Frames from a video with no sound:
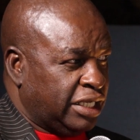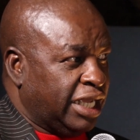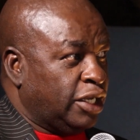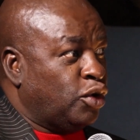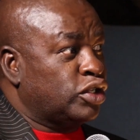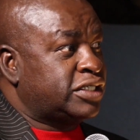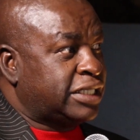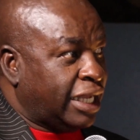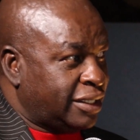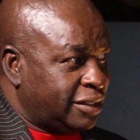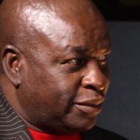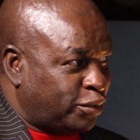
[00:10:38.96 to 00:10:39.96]
and he got
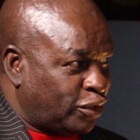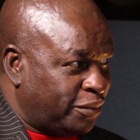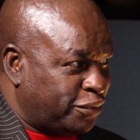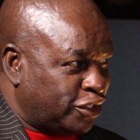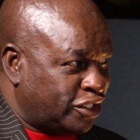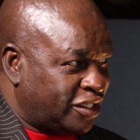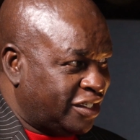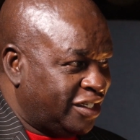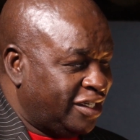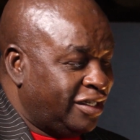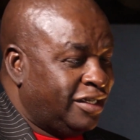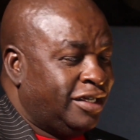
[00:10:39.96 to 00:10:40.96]
stuck in the Brooklyn Bridge.
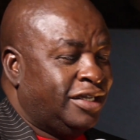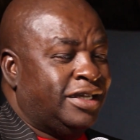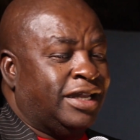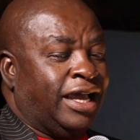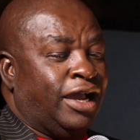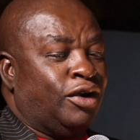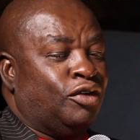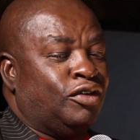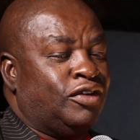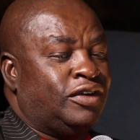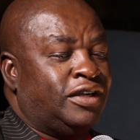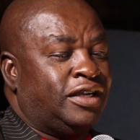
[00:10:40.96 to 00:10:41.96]
Now,
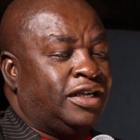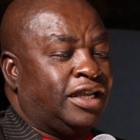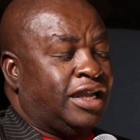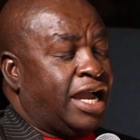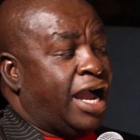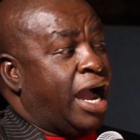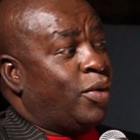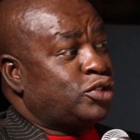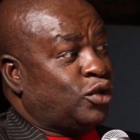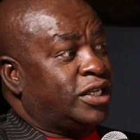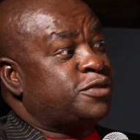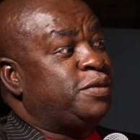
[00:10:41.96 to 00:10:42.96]
I was
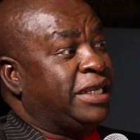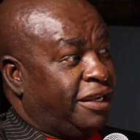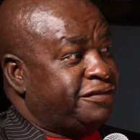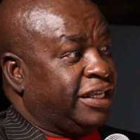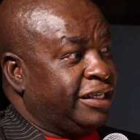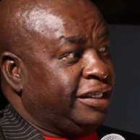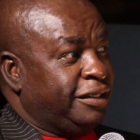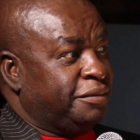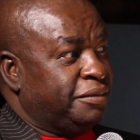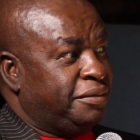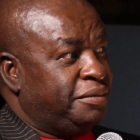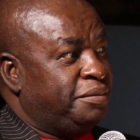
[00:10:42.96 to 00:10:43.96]
going to speak after him,
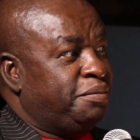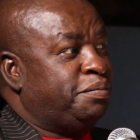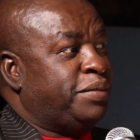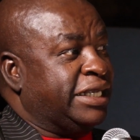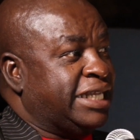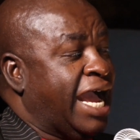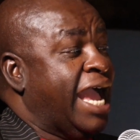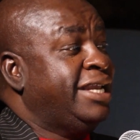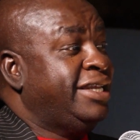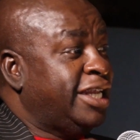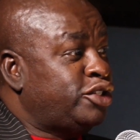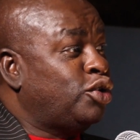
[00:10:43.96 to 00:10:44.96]
but I
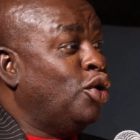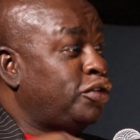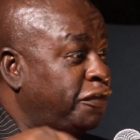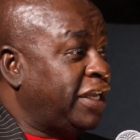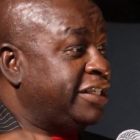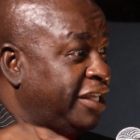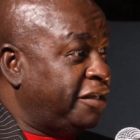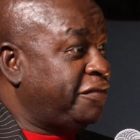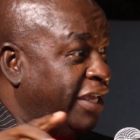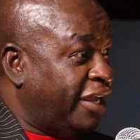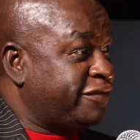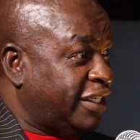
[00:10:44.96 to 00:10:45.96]
needed to go to
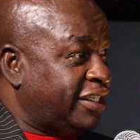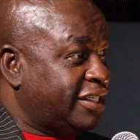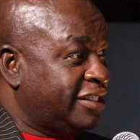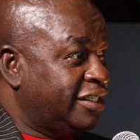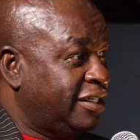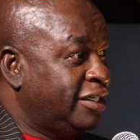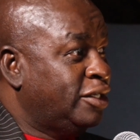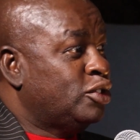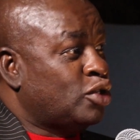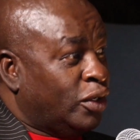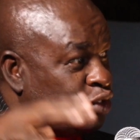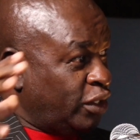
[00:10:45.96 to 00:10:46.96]
Philadelphia after that.
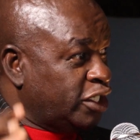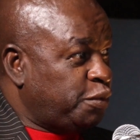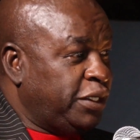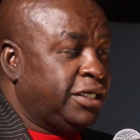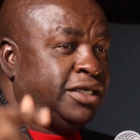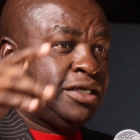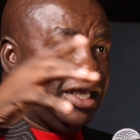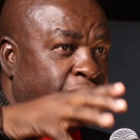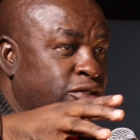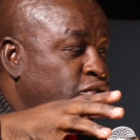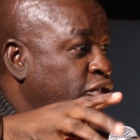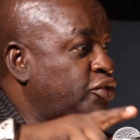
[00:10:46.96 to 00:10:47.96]
So I was going to speak, get
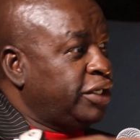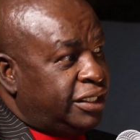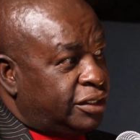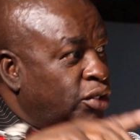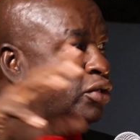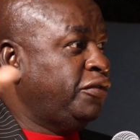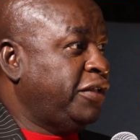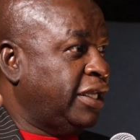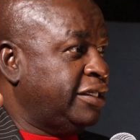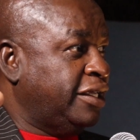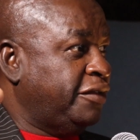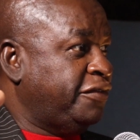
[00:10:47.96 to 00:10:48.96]
onto a train, go to
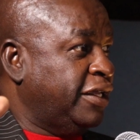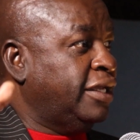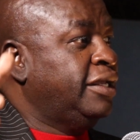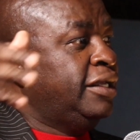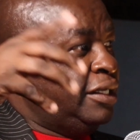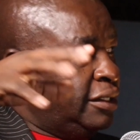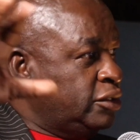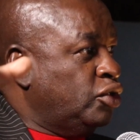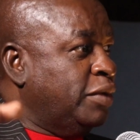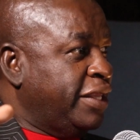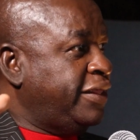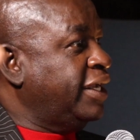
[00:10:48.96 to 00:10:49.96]
Philadelphia, do my